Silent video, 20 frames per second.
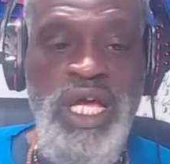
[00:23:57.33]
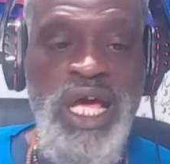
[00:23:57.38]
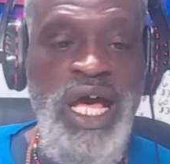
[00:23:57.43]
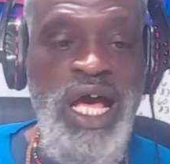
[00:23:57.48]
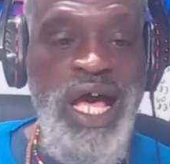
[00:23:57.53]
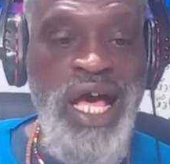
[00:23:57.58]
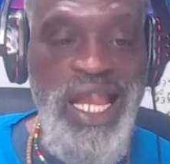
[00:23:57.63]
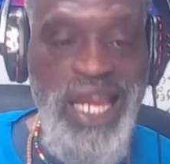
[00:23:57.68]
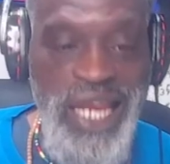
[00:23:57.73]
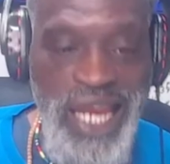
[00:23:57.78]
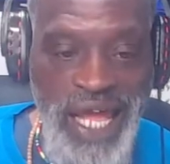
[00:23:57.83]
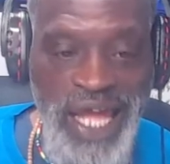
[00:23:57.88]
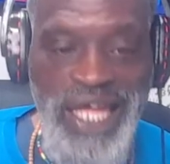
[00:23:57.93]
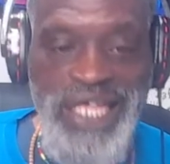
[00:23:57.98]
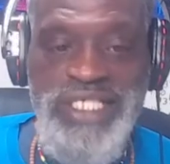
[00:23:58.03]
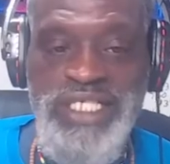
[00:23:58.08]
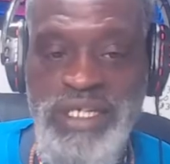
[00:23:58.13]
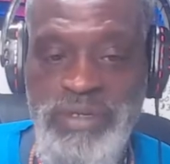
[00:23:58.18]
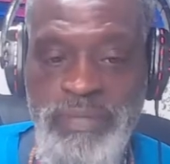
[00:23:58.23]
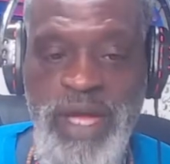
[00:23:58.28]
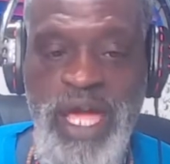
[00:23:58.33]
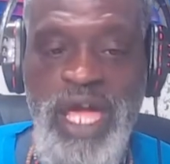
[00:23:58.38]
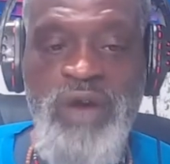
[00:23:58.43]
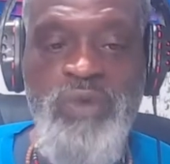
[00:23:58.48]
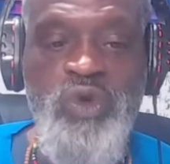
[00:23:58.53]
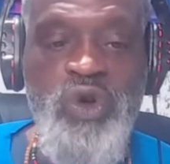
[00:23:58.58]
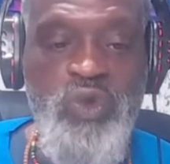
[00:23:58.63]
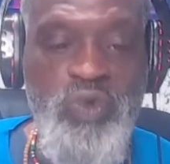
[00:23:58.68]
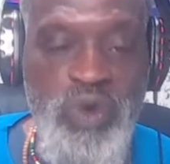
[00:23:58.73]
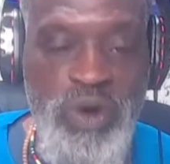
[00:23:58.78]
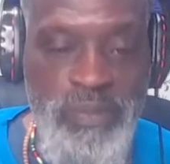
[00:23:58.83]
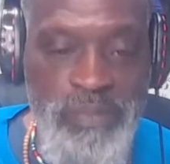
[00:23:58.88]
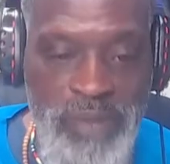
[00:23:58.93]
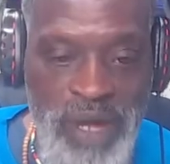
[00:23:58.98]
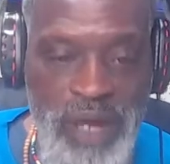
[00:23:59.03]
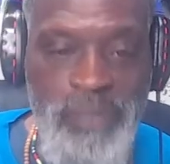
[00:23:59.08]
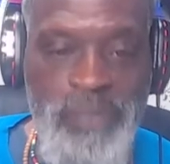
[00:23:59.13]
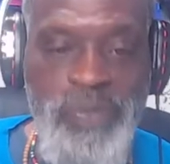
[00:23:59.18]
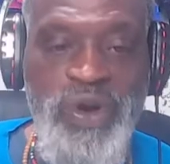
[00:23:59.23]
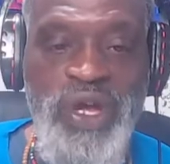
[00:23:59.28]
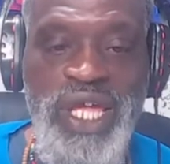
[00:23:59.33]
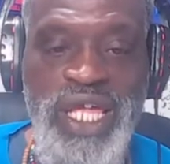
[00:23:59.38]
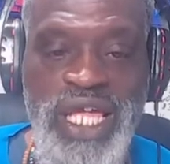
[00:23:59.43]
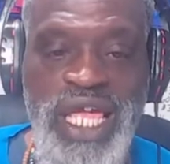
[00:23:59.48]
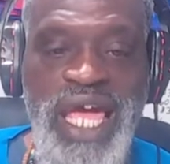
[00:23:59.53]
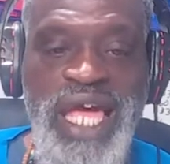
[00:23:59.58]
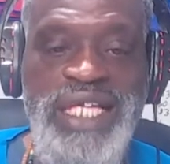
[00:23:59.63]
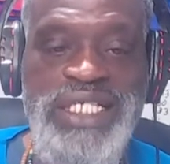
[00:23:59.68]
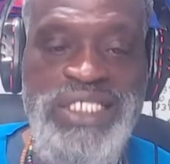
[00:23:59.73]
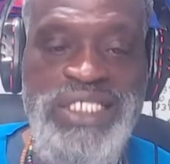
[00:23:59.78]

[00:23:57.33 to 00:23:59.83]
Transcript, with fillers: A lazy man will remember he has